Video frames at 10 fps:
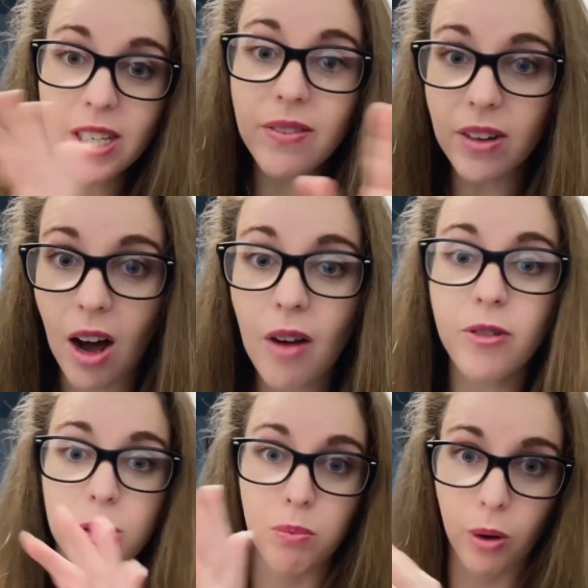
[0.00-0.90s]
even
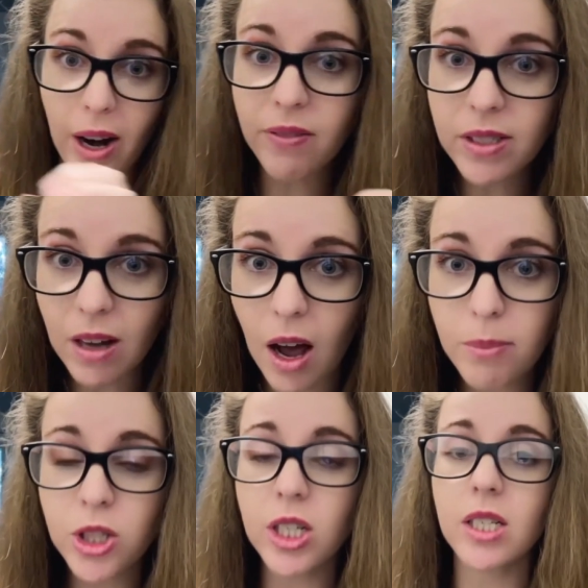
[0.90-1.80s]
offers breakfast
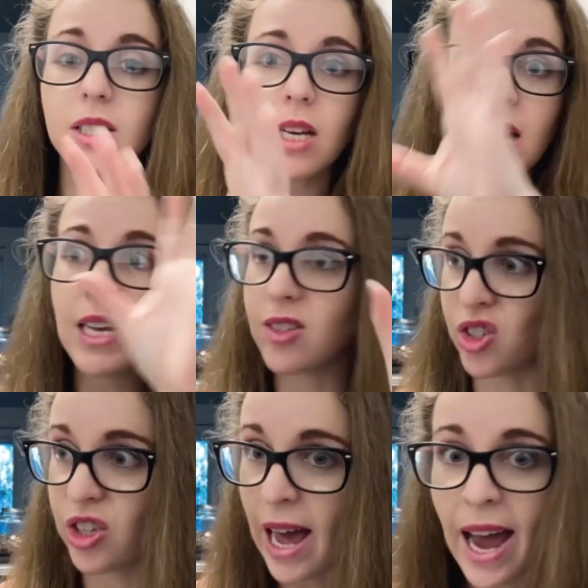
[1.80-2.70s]
options,
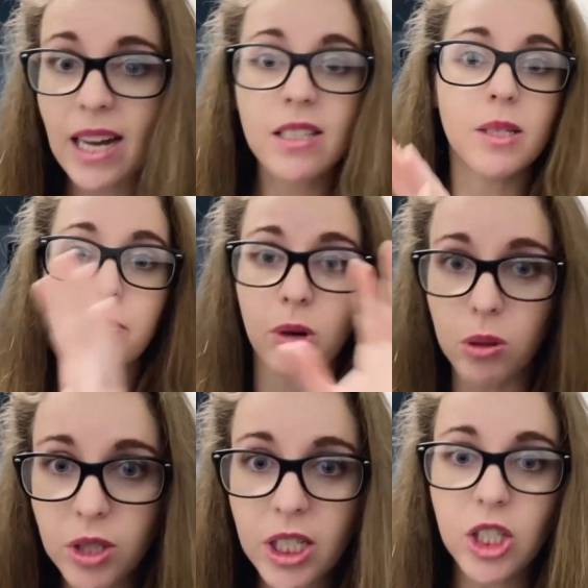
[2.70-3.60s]
snacks,
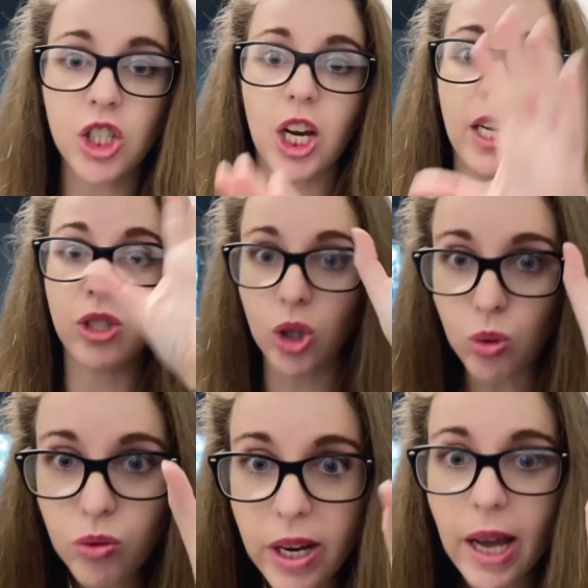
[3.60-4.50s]
protein shakes, you
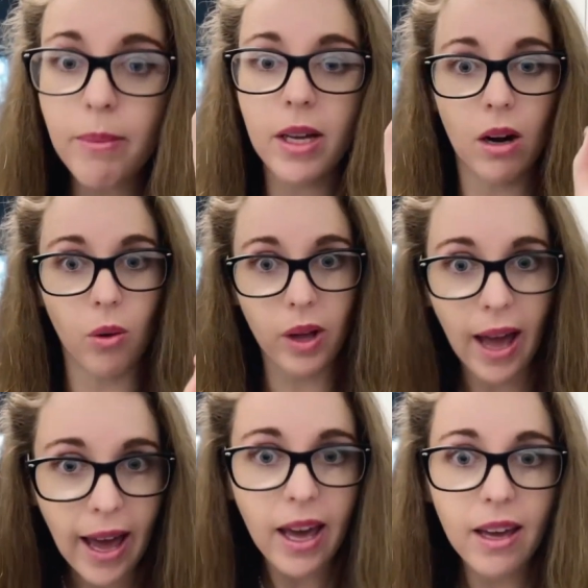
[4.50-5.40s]
name it,
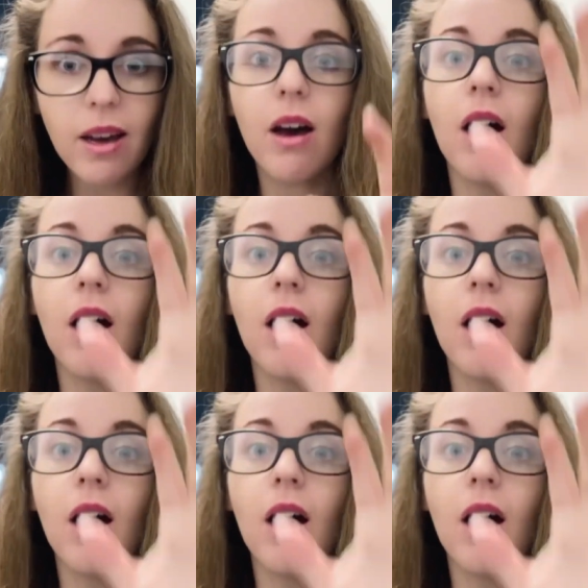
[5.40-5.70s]
okay?